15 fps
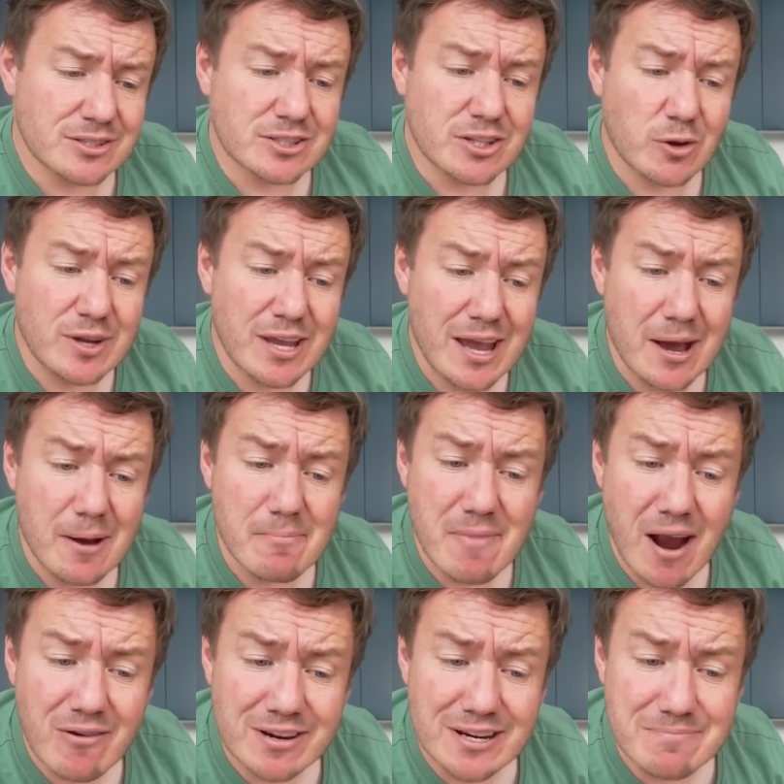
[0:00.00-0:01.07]
So yeah,
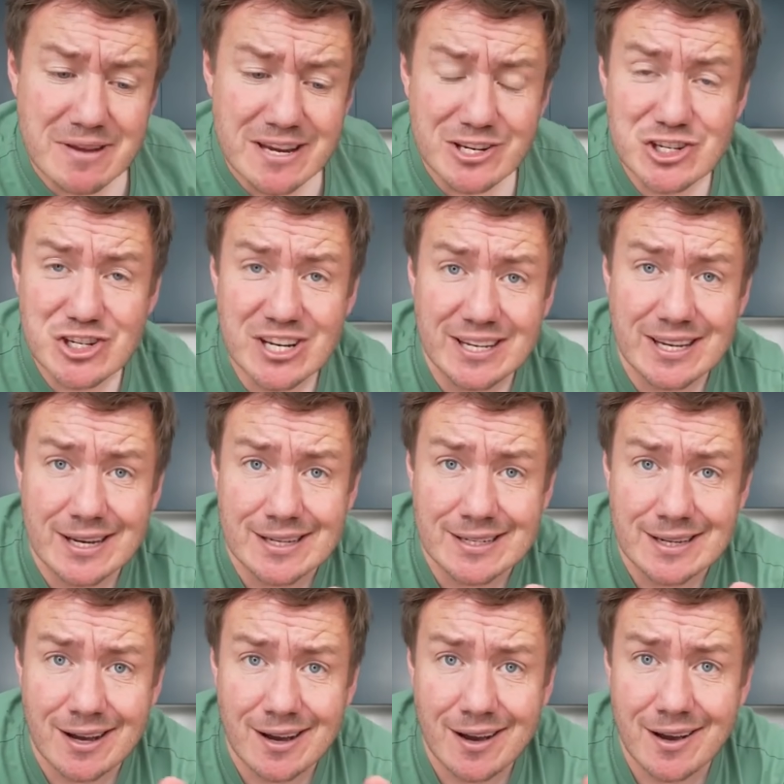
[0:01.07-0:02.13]
marry me chicken,
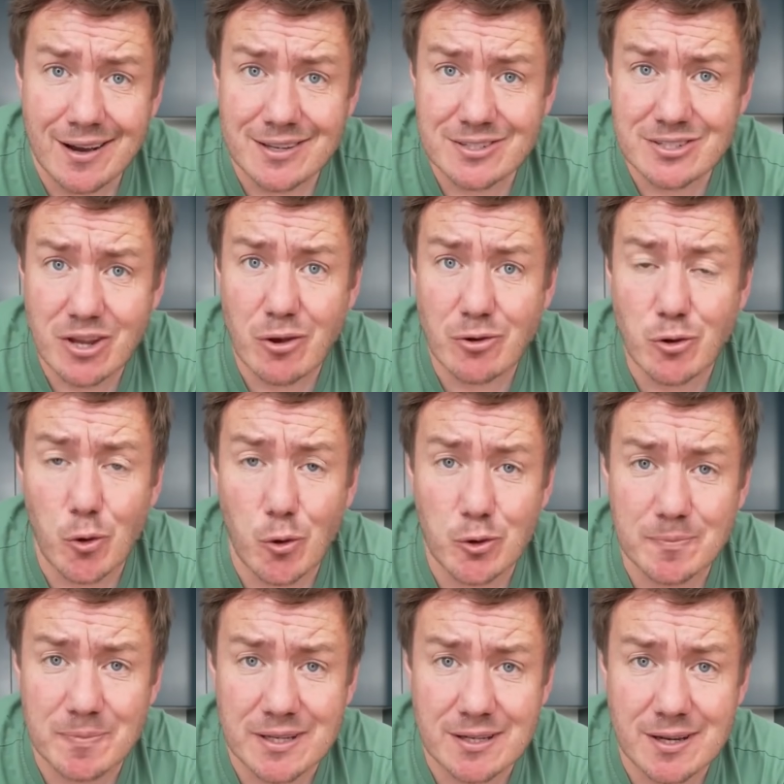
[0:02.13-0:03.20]
so
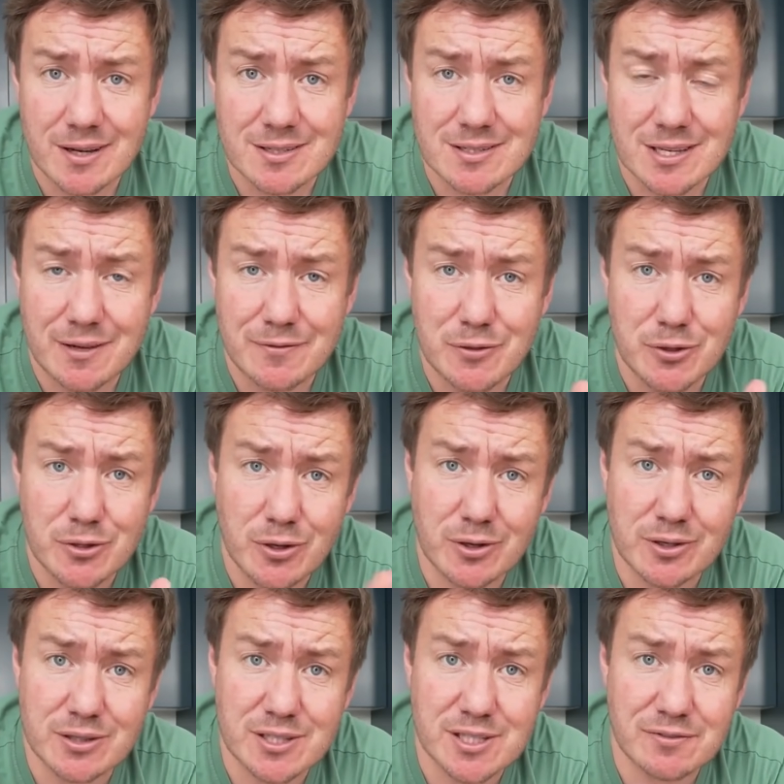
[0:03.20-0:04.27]
called because if you
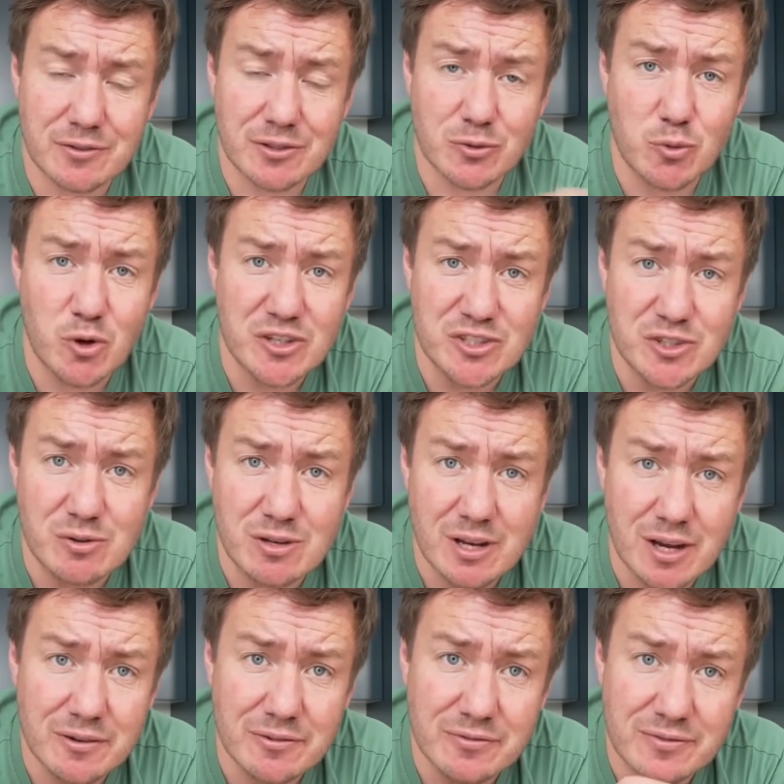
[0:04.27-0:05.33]
cook this for the one you
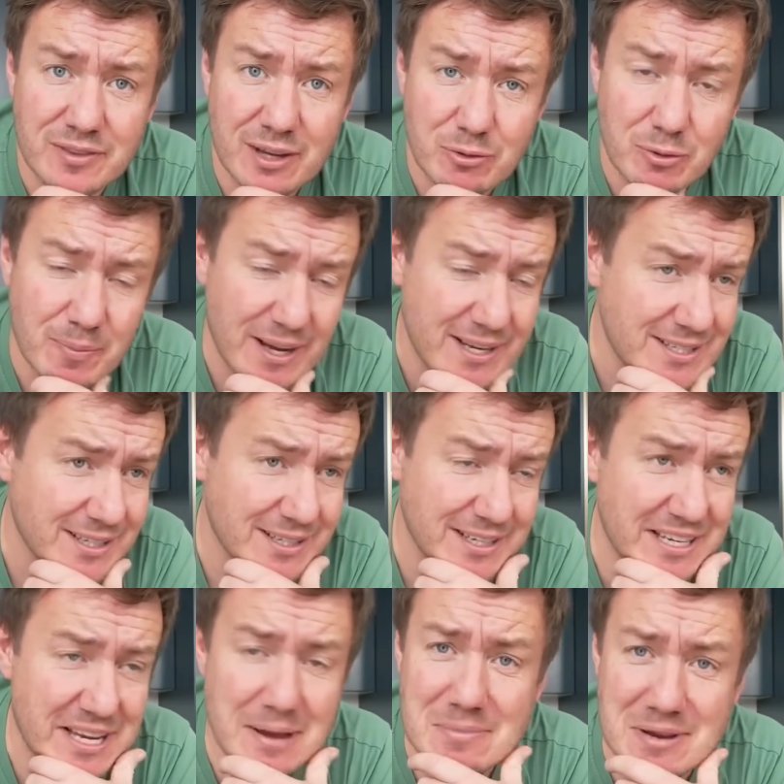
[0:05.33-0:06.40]
love, they will
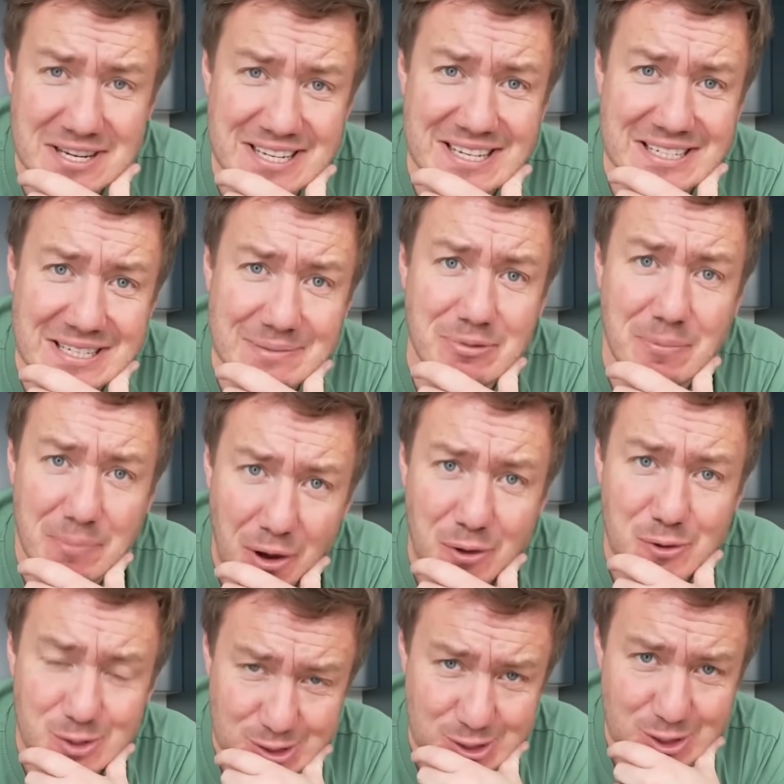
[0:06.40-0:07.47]
basically immediately
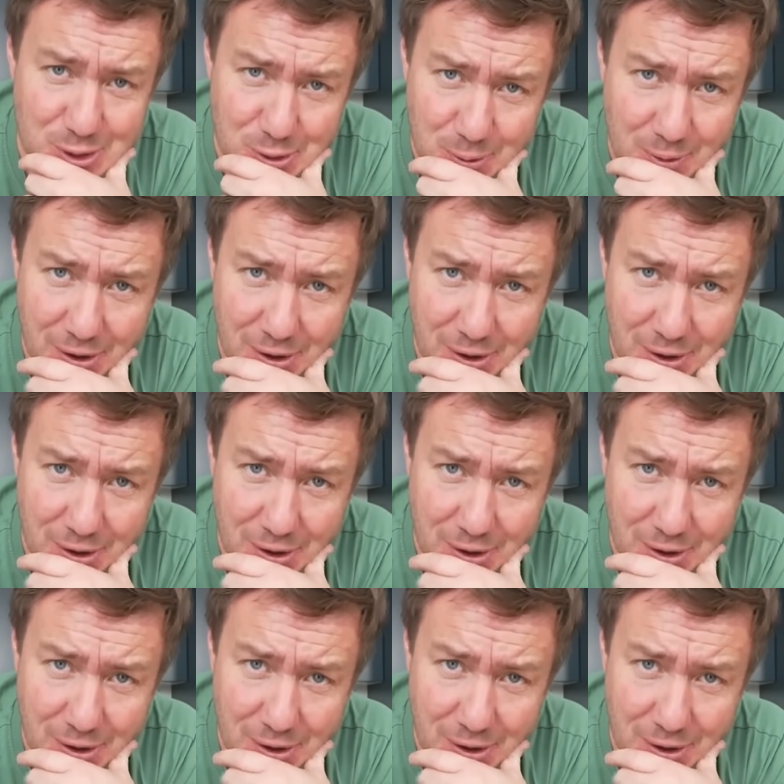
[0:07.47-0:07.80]
propose to you.